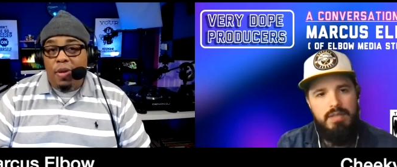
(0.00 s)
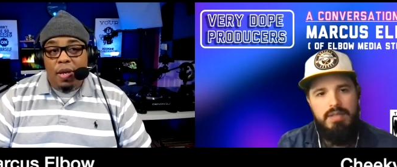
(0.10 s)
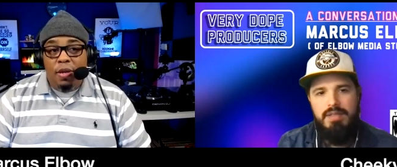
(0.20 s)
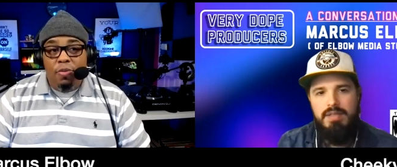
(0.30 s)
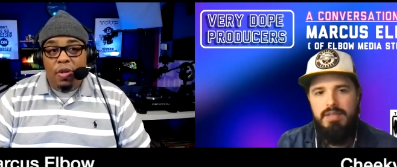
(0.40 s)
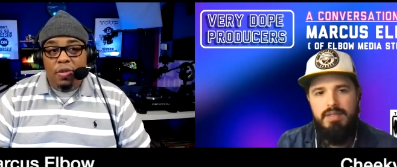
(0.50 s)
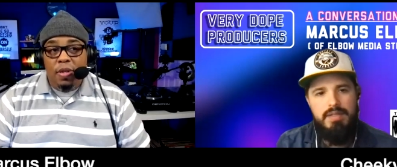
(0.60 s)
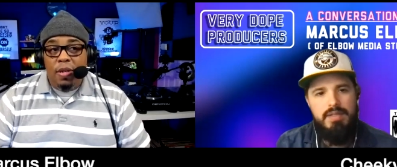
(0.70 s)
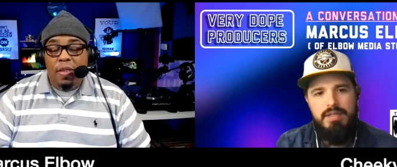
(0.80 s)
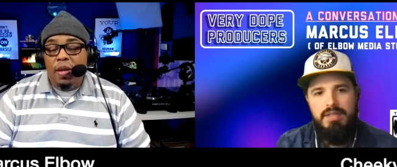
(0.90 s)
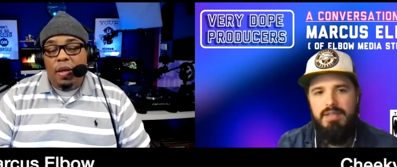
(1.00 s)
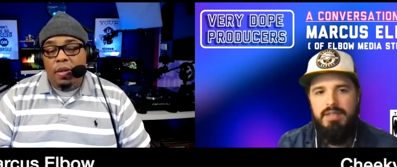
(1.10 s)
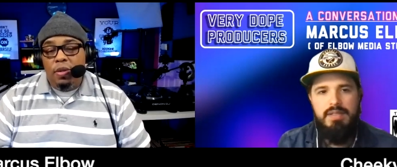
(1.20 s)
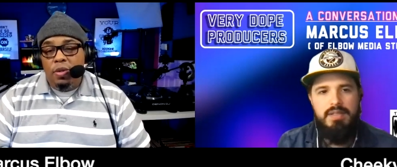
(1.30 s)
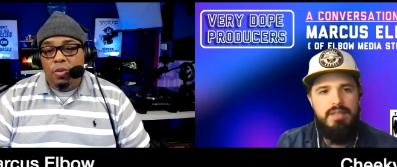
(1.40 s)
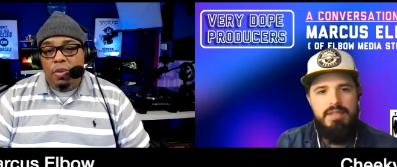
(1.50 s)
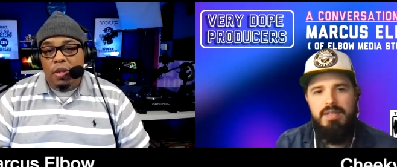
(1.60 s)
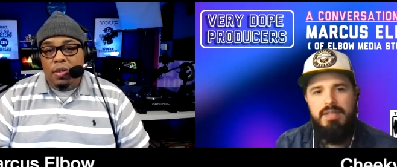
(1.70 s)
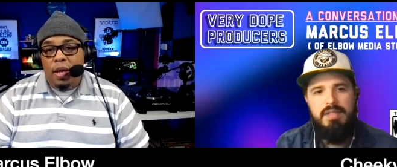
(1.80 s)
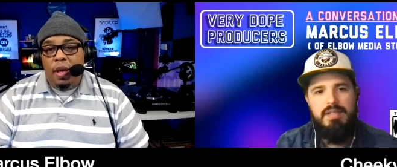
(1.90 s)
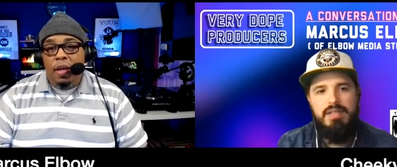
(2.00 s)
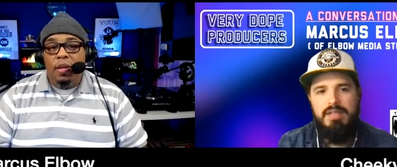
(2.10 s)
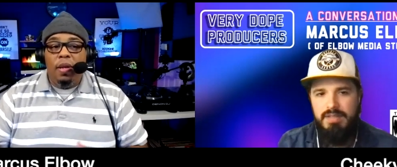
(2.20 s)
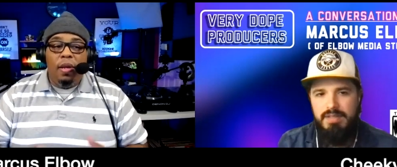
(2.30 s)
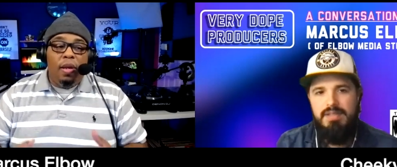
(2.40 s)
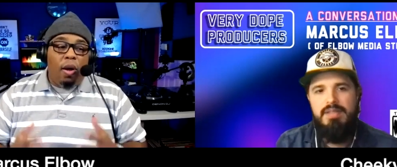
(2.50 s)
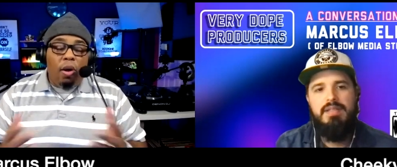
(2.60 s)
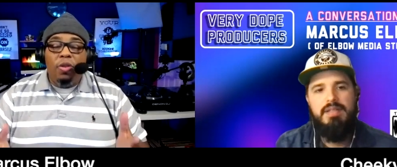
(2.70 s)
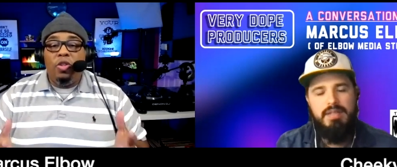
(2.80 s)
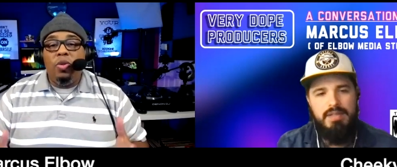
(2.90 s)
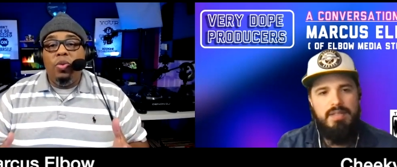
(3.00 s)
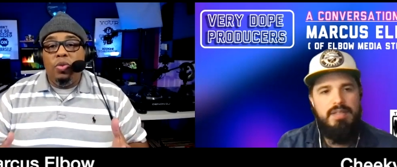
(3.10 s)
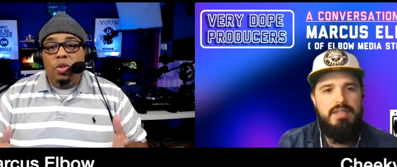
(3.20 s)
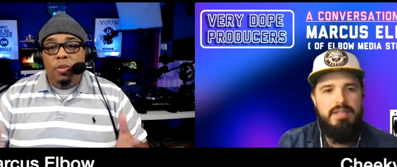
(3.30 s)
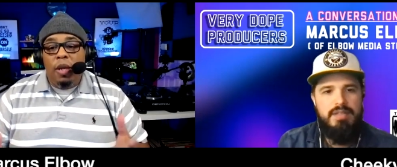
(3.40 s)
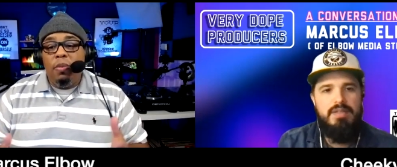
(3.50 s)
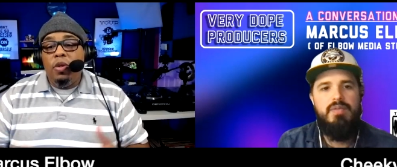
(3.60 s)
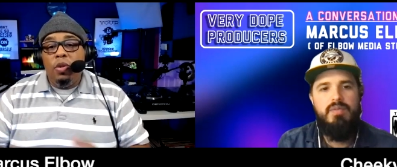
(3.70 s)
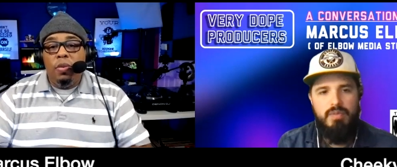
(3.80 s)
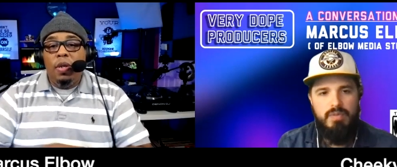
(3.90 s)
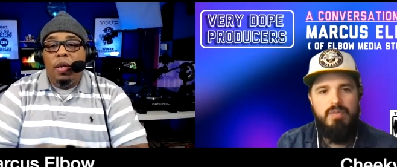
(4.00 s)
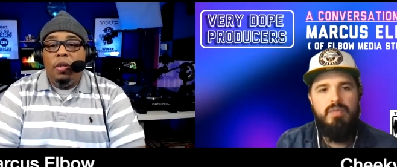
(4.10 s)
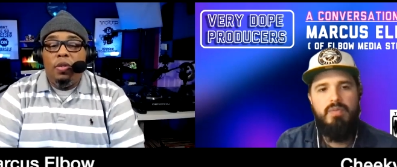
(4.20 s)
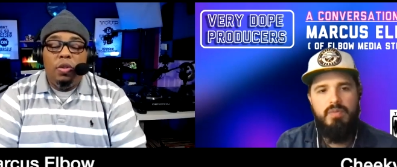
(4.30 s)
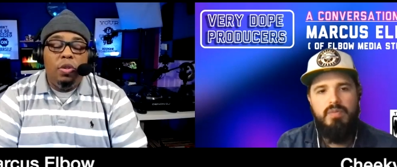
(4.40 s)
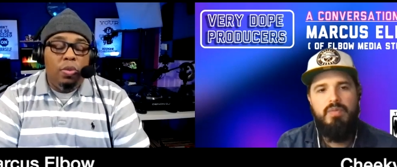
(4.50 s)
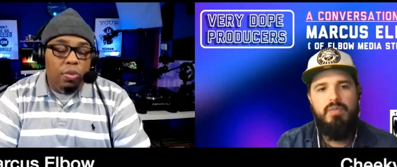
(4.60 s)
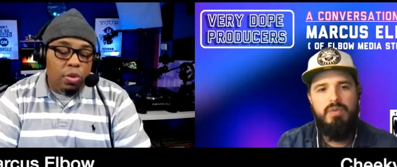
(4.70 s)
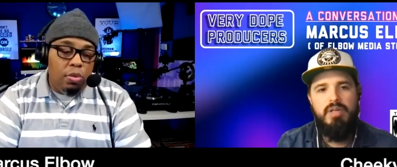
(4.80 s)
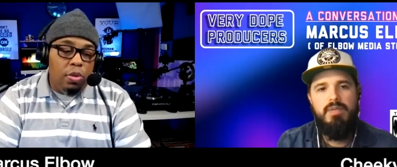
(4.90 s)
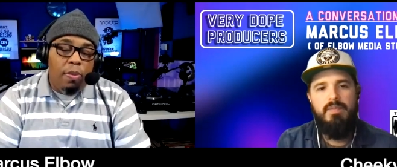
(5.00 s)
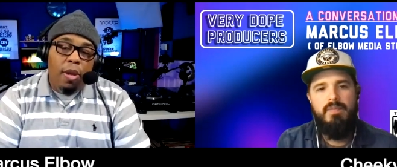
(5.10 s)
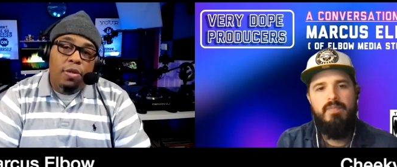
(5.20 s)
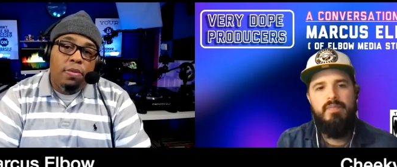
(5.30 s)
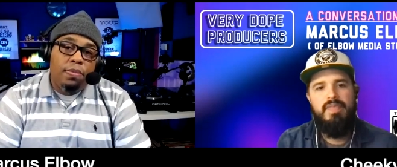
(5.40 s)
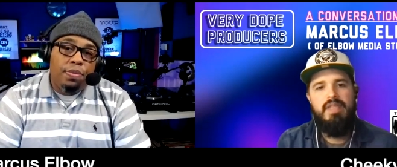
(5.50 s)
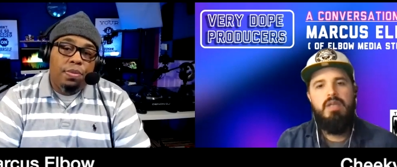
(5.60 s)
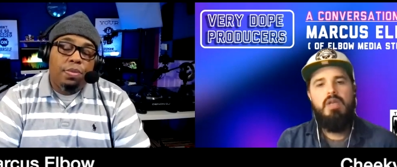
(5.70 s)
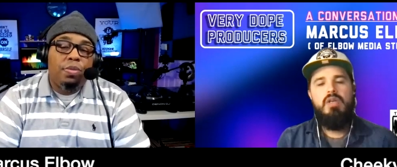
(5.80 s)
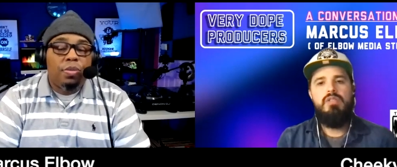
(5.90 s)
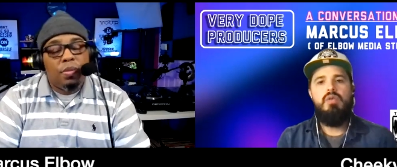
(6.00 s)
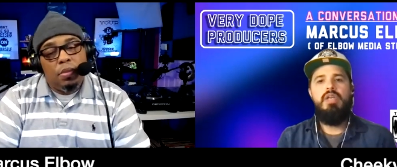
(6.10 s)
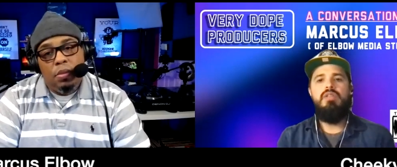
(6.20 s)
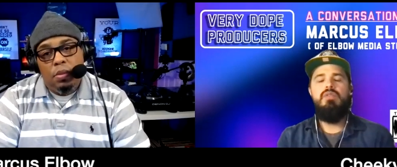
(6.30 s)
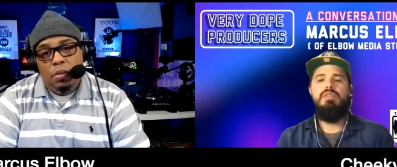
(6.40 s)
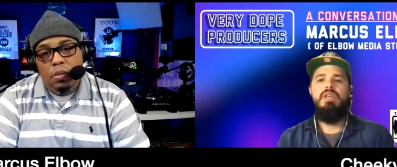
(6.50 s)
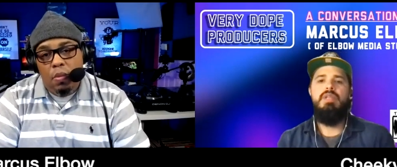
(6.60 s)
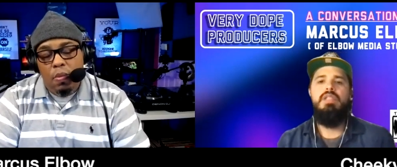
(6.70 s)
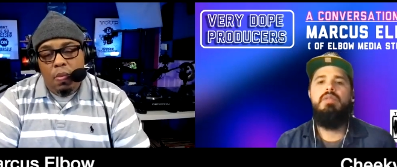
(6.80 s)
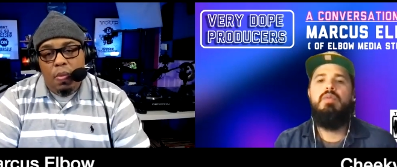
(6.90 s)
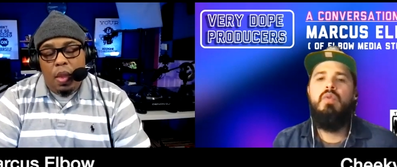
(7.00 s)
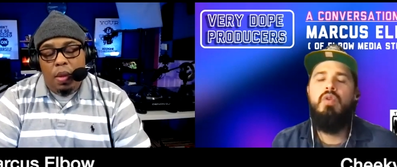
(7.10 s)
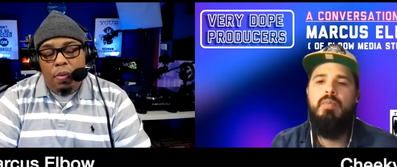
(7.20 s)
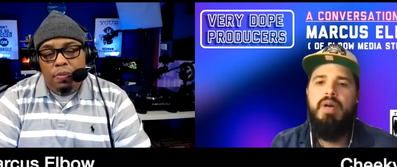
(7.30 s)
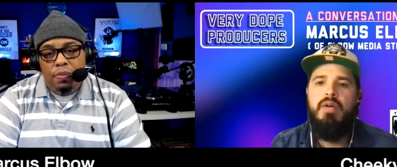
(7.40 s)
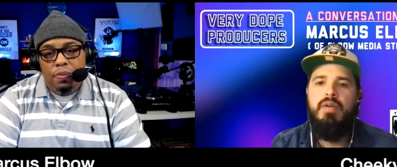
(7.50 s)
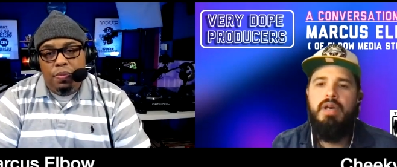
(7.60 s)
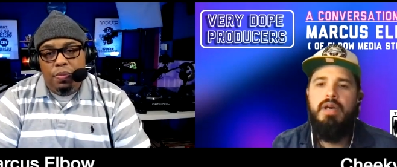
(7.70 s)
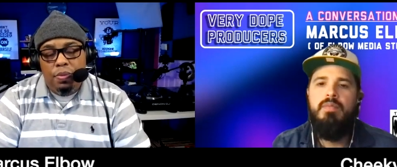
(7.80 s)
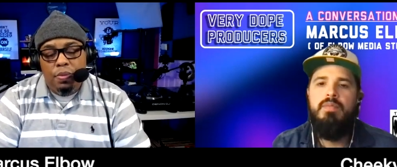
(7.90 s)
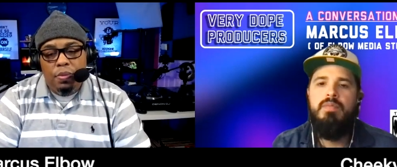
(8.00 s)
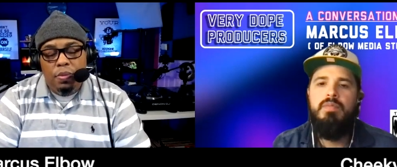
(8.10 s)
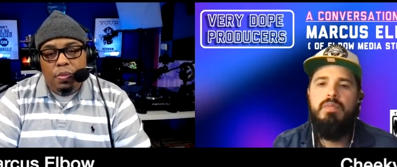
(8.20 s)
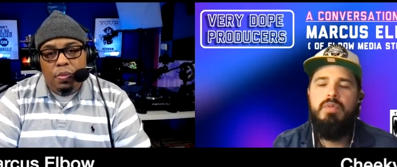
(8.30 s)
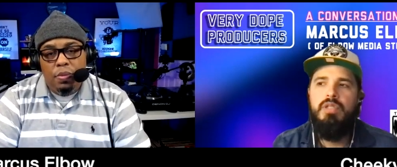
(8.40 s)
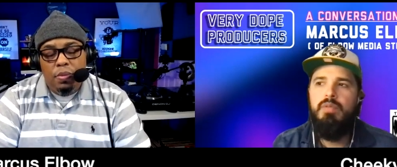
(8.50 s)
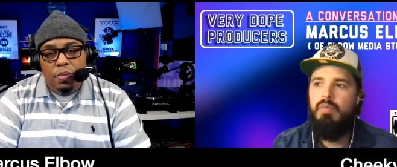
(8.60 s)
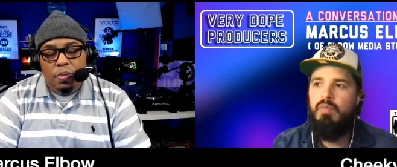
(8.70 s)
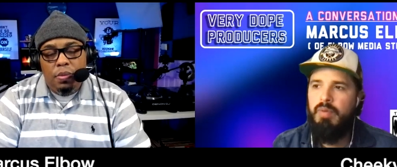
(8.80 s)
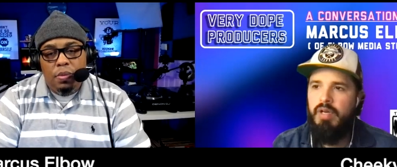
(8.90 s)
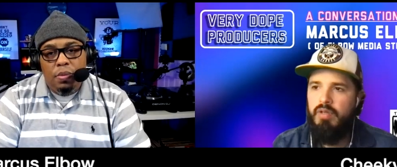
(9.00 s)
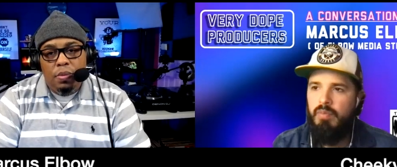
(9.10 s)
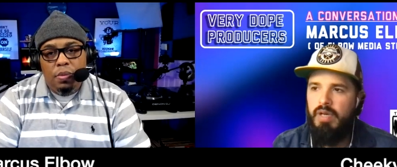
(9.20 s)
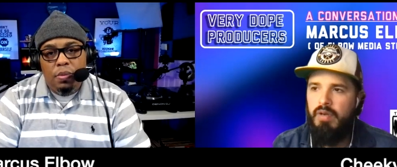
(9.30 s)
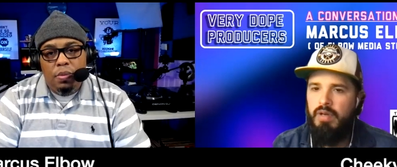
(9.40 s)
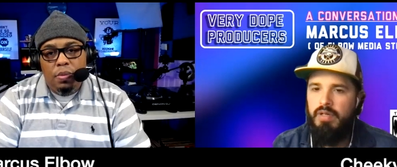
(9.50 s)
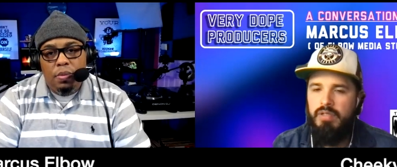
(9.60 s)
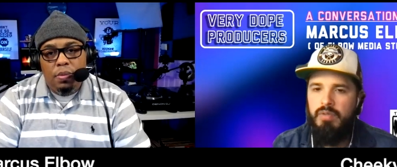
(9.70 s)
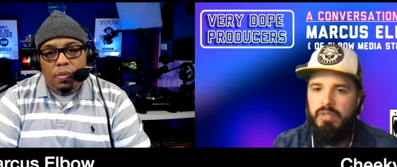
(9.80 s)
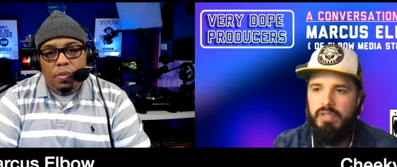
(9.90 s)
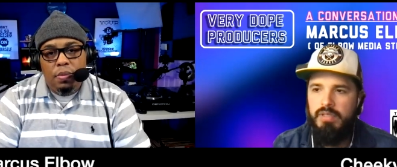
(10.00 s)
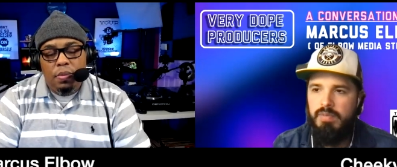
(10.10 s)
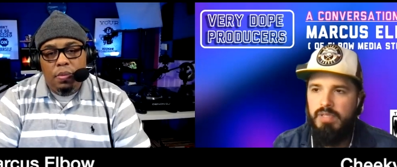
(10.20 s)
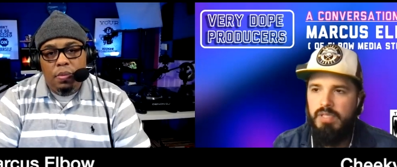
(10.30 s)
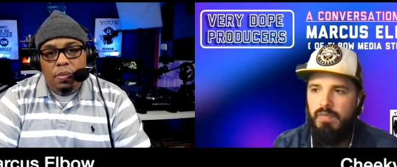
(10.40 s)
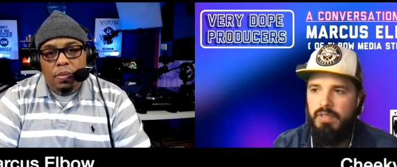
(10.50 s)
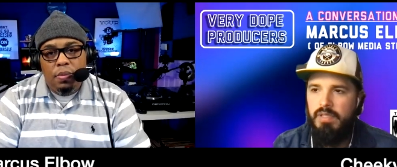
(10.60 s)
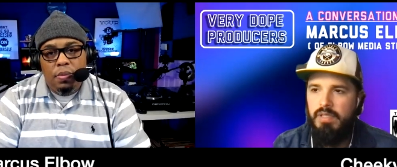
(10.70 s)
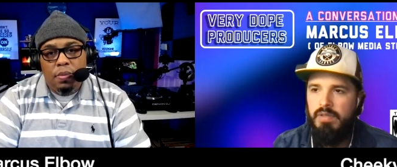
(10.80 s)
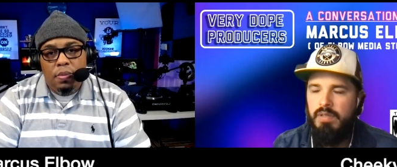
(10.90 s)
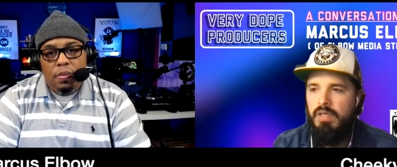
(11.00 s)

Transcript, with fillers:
Speaker 1: like it wasn't anything I couldn't do because I had all the tools to be able to do what I need to do. So right. it was amazing.
Speaker 2: So can you tell me a little bit more about um, a little bit more about your background in Houston specifically?